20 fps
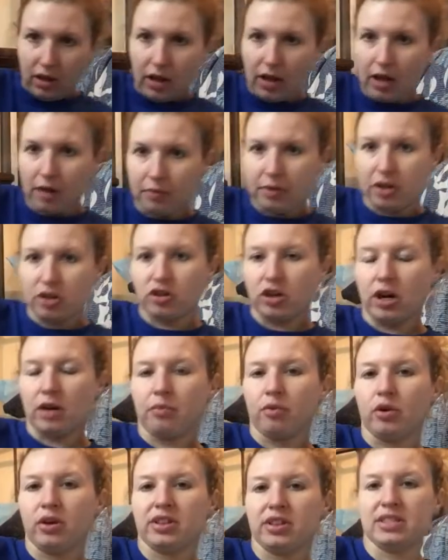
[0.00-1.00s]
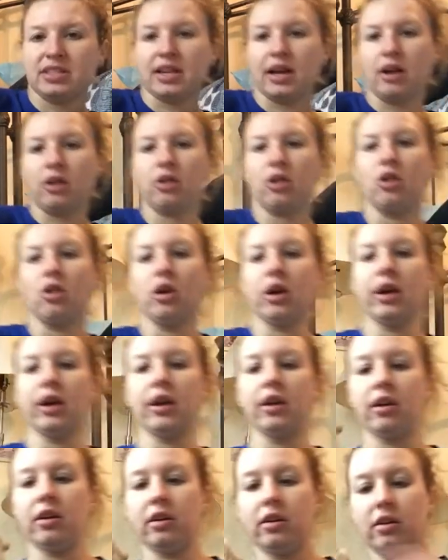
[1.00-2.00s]
I'm going to try to point these out
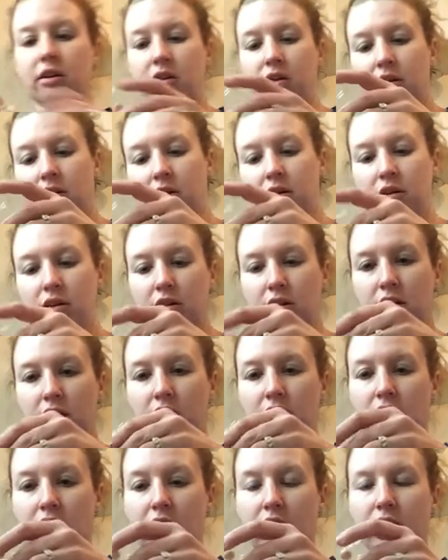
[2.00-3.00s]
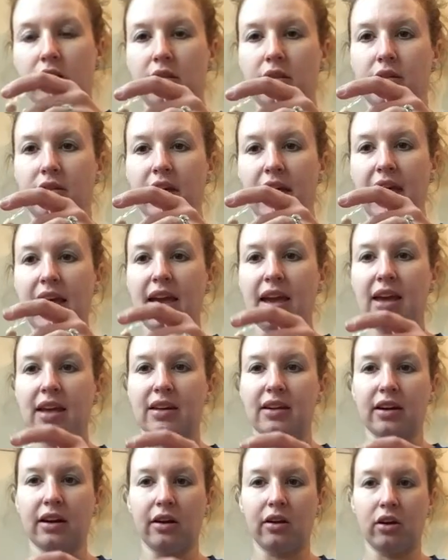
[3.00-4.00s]
on the hand,
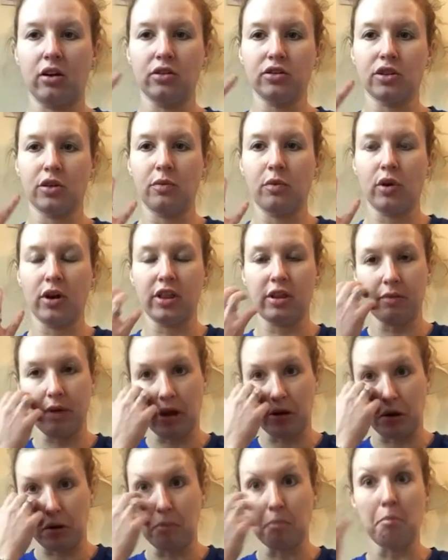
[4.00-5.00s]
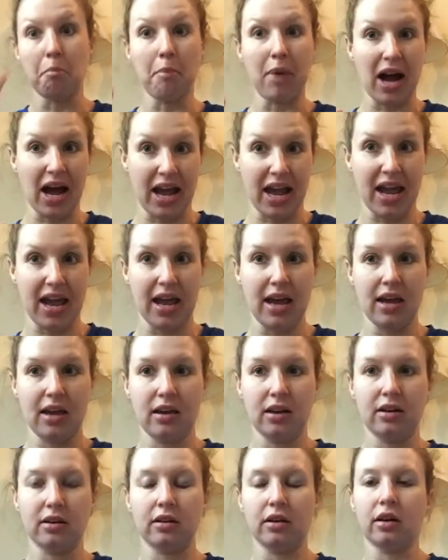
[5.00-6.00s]
and I'll also point them out on my
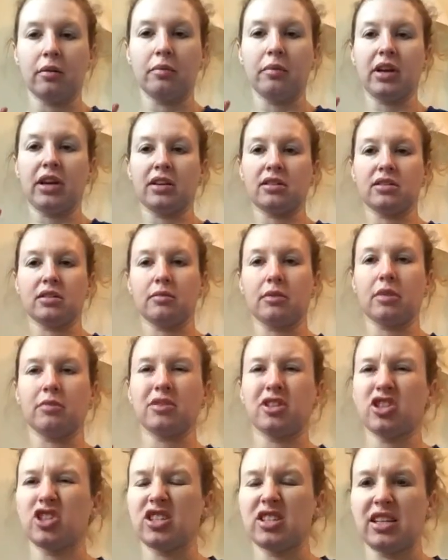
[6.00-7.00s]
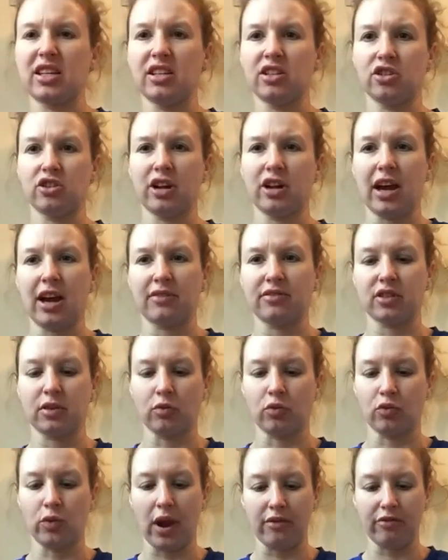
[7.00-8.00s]
hand because sometimes it's just easier to have some
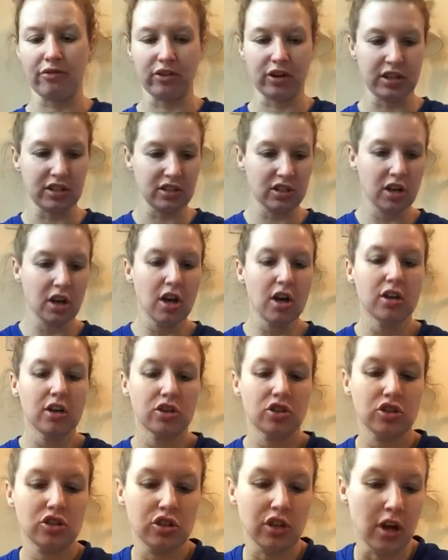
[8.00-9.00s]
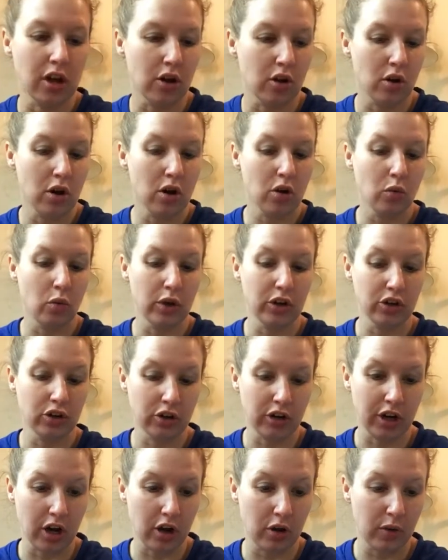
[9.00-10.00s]
reference. So when you're
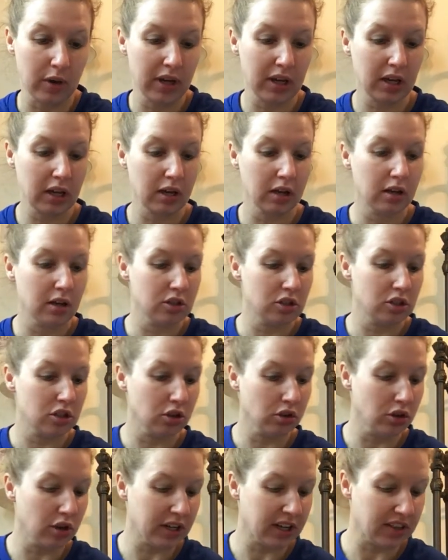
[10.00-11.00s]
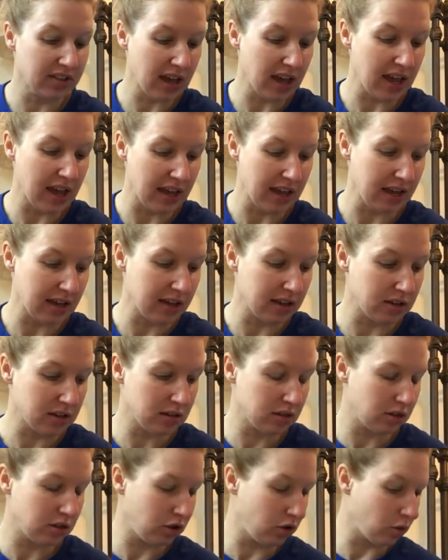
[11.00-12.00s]
going to look at the hand,
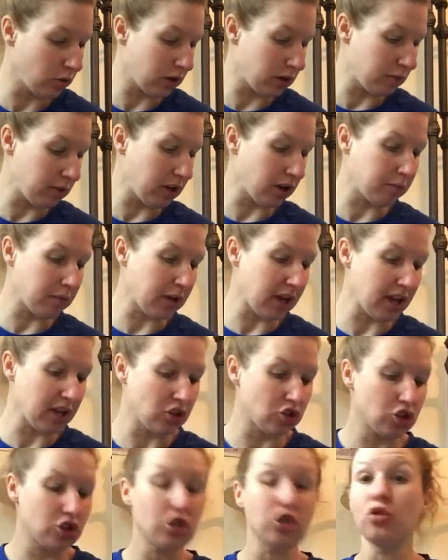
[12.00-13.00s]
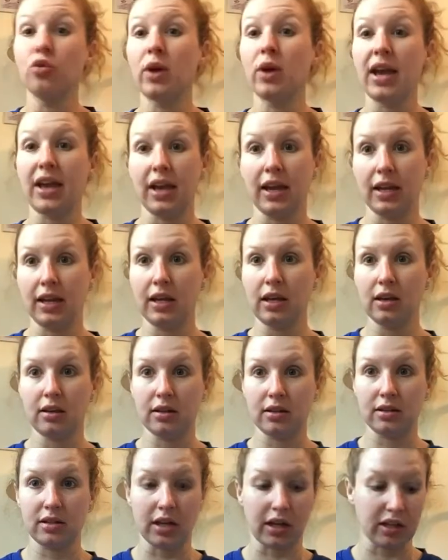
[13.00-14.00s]
you want to be on page 280 in
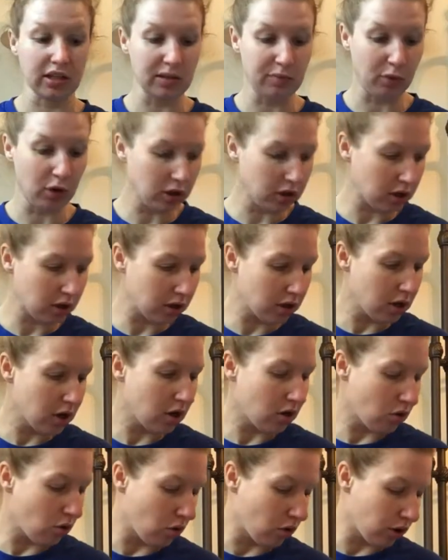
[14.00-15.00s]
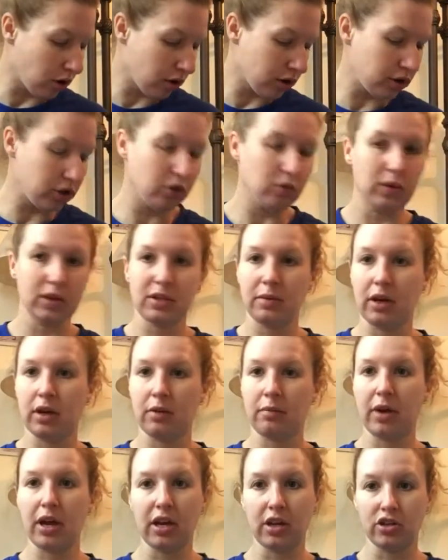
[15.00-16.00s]
the textbook, or you want to be on
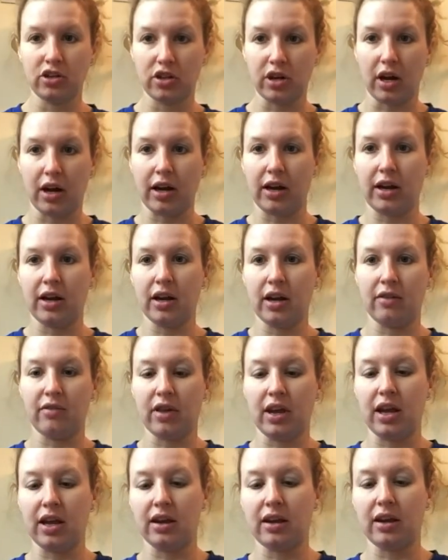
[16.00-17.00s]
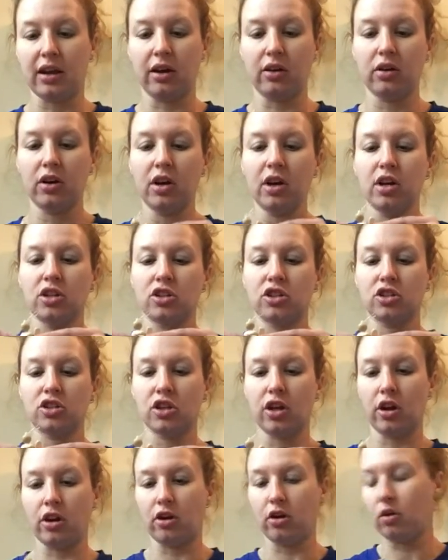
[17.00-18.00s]
page 9 of the handout.
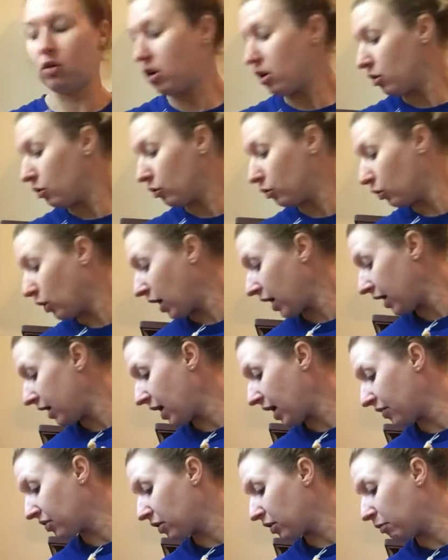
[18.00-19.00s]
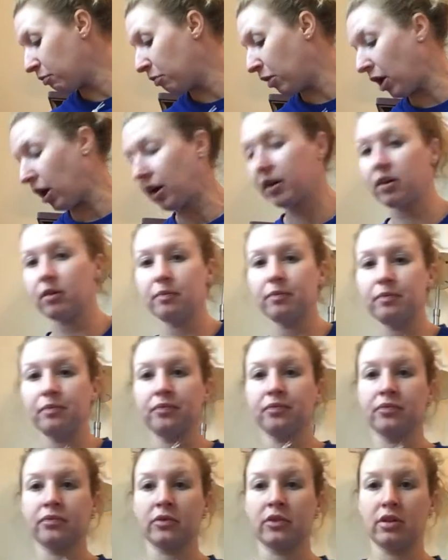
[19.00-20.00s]
So right at the bottom
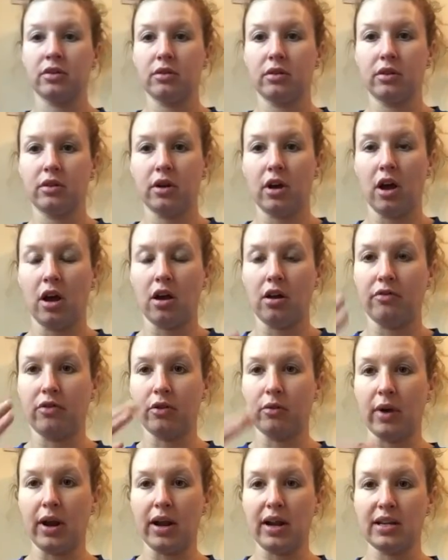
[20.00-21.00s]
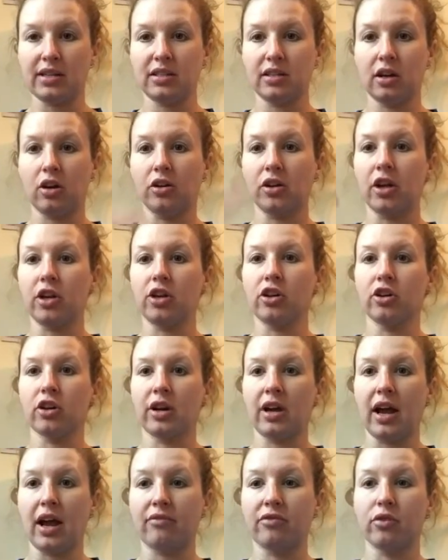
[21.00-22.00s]
of the radius of the ulna, you're going
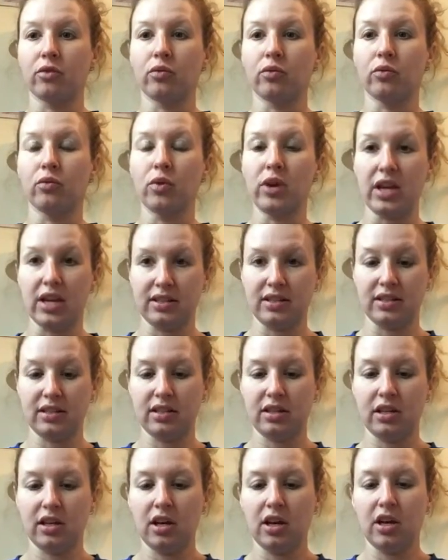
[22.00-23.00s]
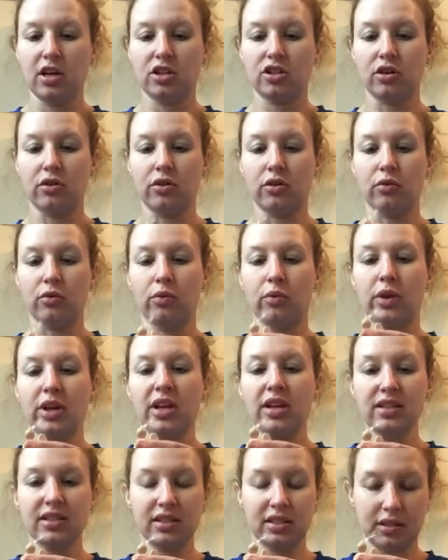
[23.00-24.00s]
to have the wrist. So the
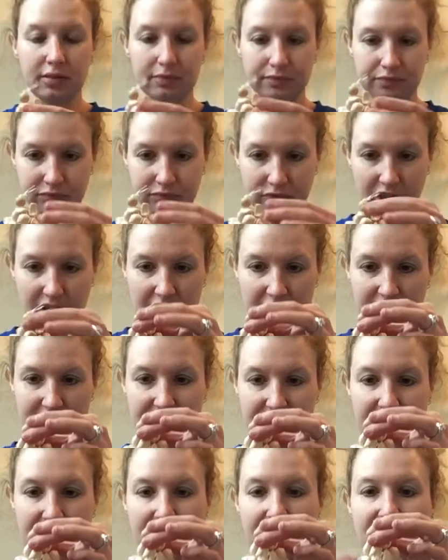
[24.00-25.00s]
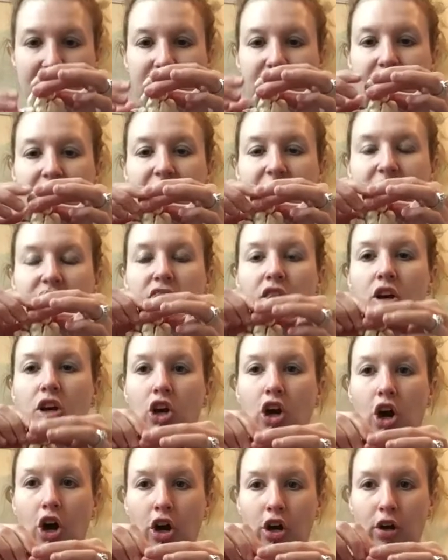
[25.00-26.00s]
wrist is going to have these
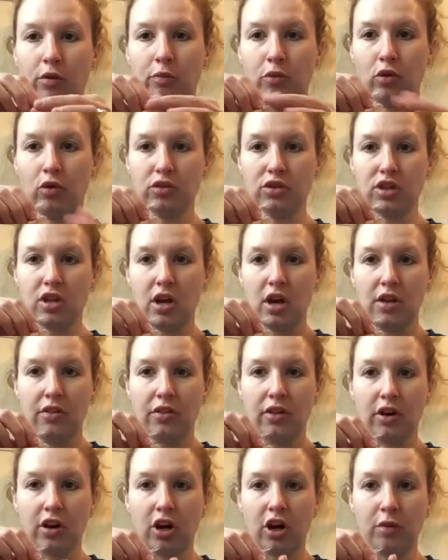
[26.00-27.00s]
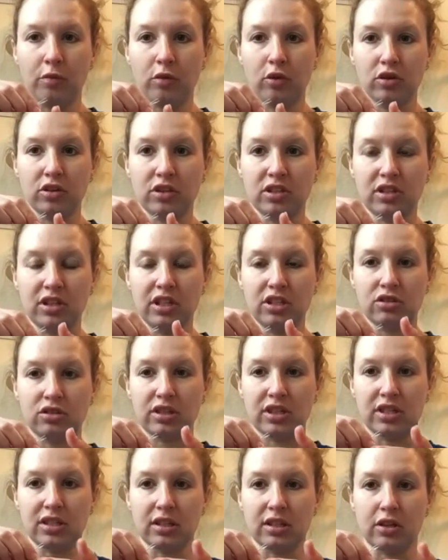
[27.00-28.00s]
carpals. The carpals, these are
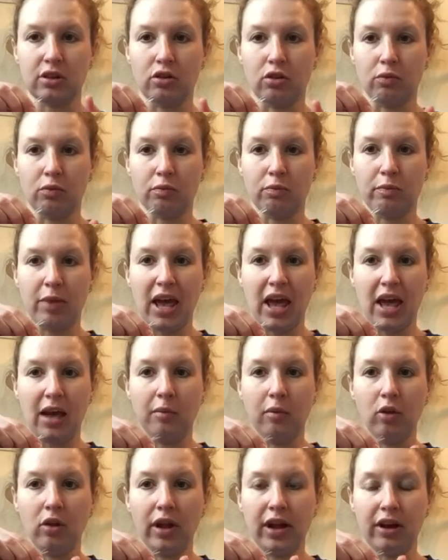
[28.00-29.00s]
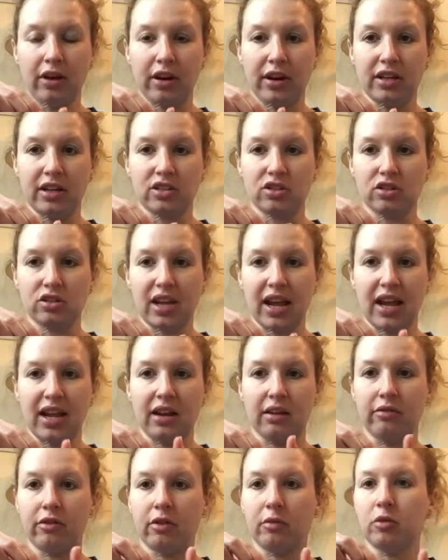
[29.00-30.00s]
these little pebble areas. There's 8
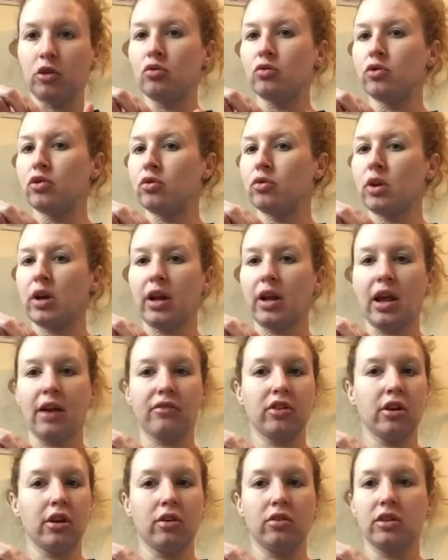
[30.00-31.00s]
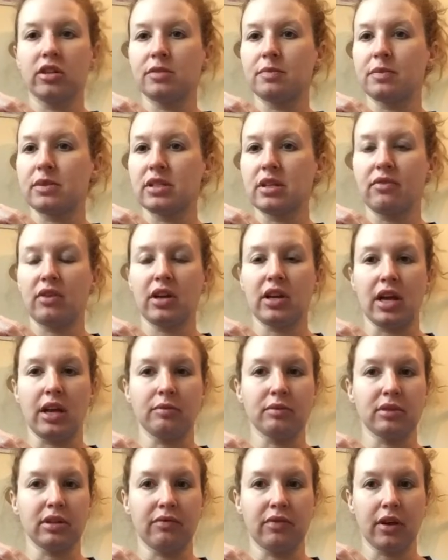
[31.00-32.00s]
of them. You do not have to know the specific
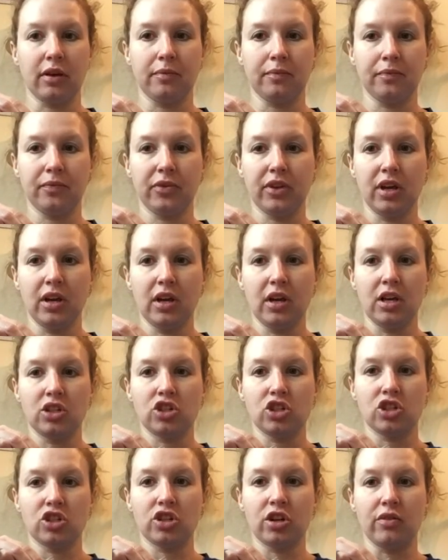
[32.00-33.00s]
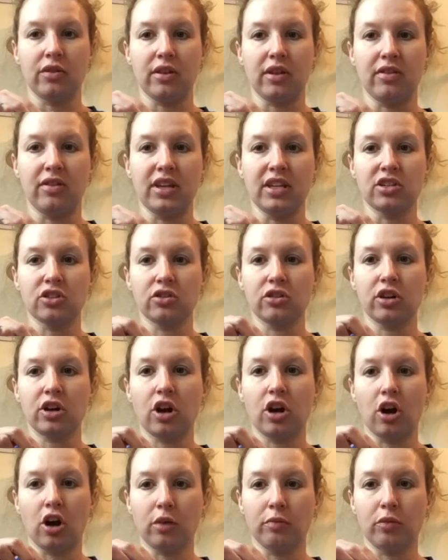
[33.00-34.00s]
names of them. Just know that these are the
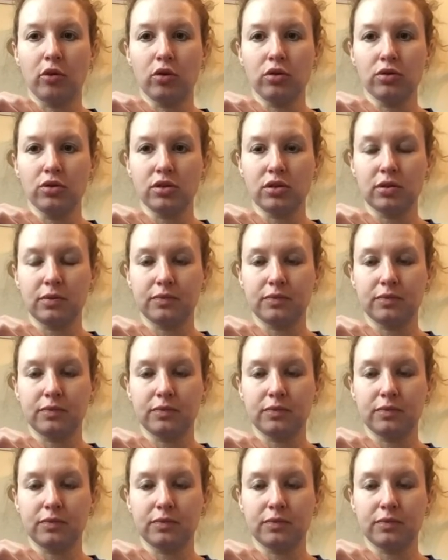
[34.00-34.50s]
carpals.